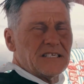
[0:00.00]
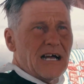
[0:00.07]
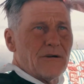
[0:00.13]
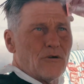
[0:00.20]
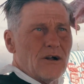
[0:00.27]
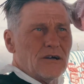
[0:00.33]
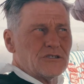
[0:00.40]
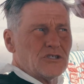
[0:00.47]
I'm
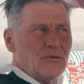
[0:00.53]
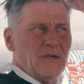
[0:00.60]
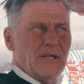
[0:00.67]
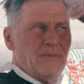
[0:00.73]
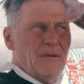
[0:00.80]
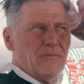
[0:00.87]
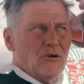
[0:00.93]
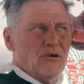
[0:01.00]
around so many
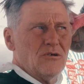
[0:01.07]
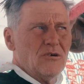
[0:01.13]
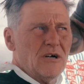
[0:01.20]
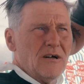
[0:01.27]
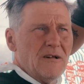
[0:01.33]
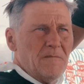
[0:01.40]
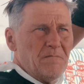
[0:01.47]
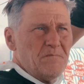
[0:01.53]
people,
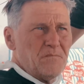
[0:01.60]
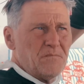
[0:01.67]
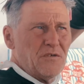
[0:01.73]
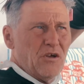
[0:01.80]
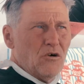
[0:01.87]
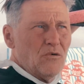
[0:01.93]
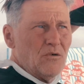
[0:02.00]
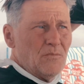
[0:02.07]

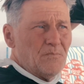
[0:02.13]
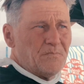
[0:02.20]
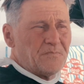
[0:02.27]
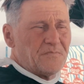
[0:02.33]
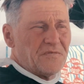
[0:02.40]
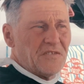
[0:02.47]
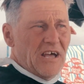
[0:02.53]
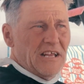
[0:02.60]

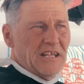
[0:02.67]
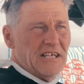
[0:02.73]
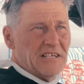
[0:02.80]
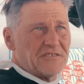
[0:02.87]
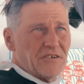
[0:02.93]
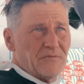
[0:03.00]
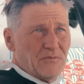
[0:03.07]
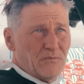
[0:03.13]
that
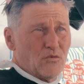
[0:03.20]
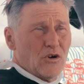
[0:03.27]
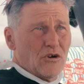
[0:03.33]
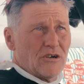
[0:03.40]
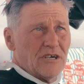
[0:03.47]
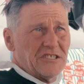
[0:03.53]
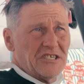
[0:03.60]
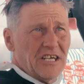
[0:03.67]
it's a real
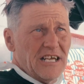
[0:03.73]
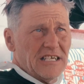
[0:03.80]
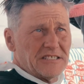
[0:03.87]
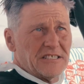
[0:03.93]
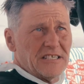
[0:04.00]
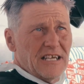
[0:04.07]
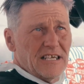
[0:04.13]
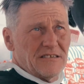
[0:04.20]
good chance
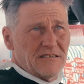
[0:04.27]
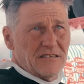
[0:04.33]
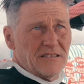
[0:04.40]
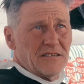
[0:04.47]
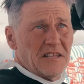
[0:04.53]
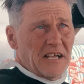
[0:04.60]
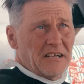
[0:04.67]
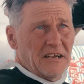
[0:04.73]
that
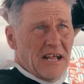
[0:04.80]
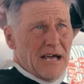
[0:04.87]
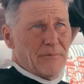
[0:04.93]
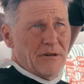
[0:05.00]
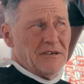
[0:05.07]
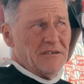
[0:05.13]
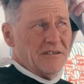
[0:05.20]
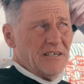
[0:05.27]
could
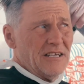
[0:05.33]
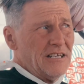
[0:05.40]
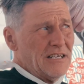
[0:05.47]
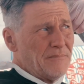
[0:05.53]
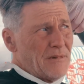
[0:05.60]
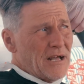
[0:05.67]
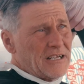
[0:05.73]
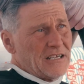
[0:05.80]
happen, and
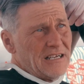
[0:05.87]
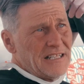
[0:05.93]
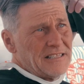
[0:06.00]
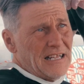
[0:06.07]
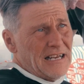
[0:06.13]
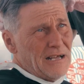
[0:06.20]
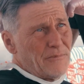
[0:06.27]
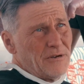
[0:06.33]
I'm not going to let
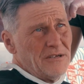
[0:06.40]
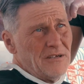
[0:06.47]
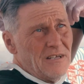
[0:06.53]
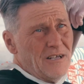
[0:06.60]
that happen.